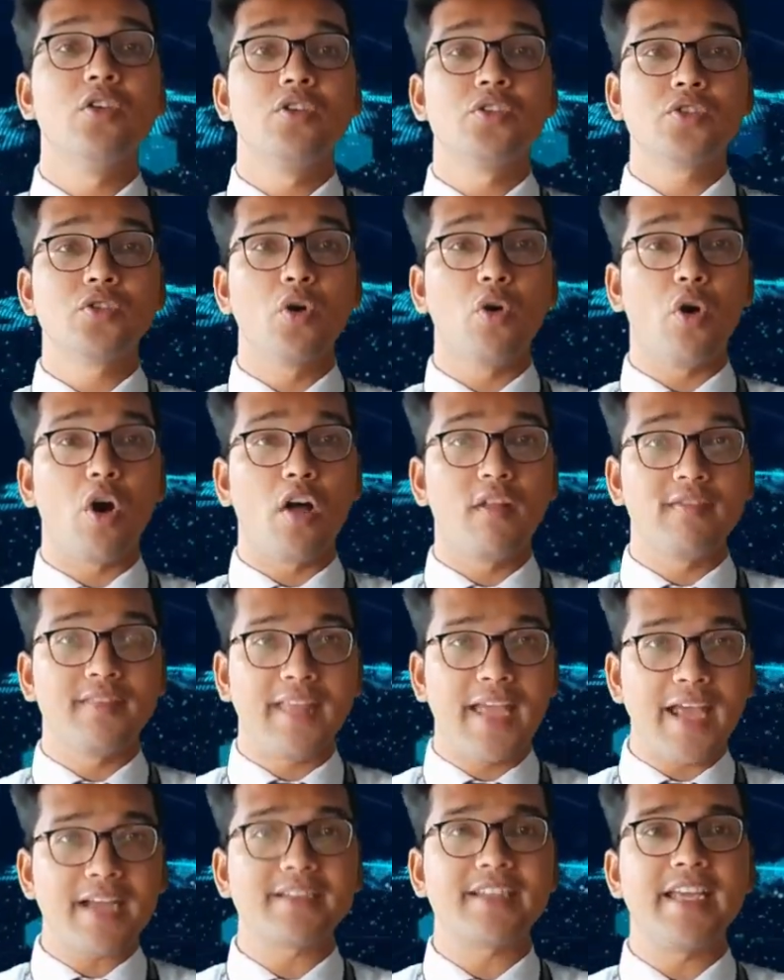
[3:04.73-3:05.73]
So on
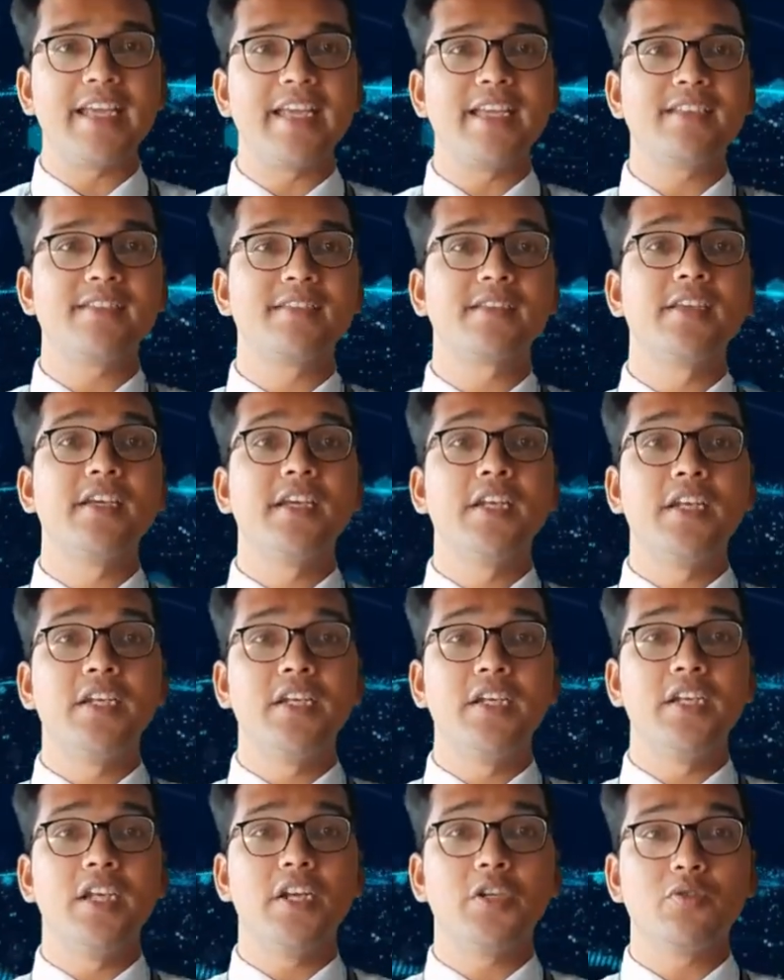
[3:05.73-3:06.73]
that case,
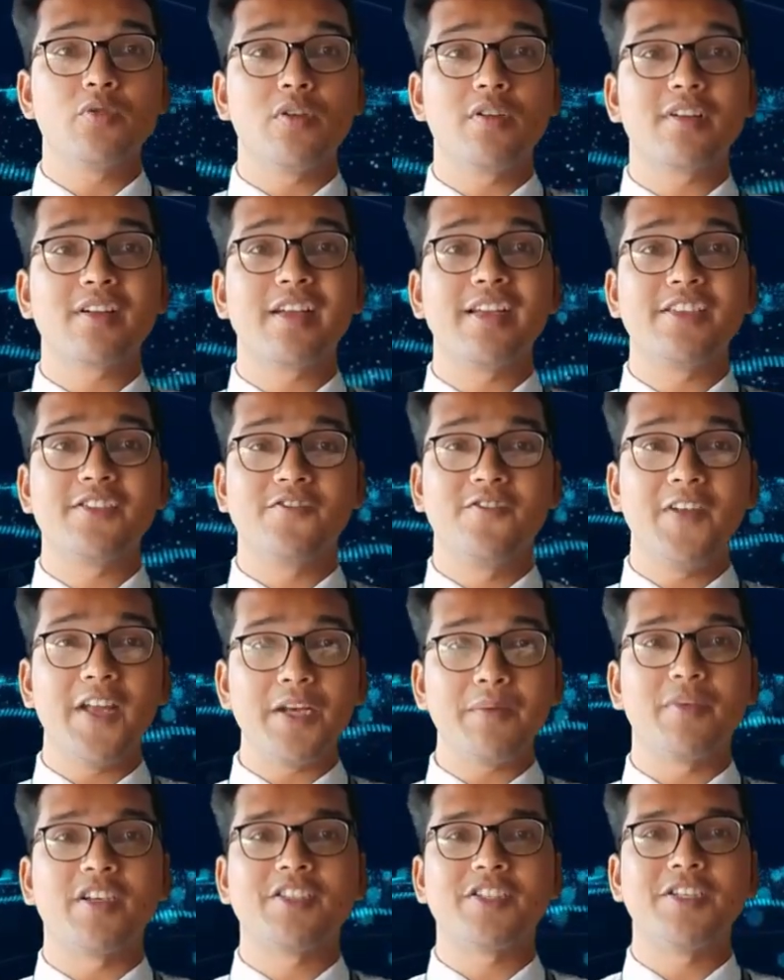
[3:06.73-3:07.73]
network is
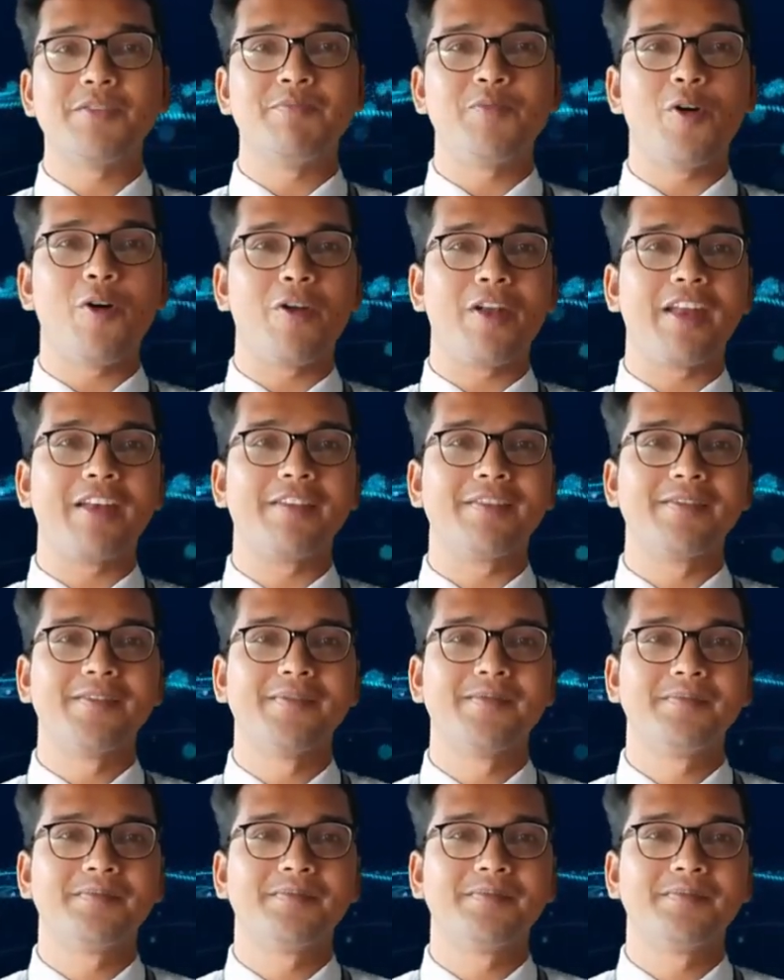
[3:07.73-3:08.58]
very much important.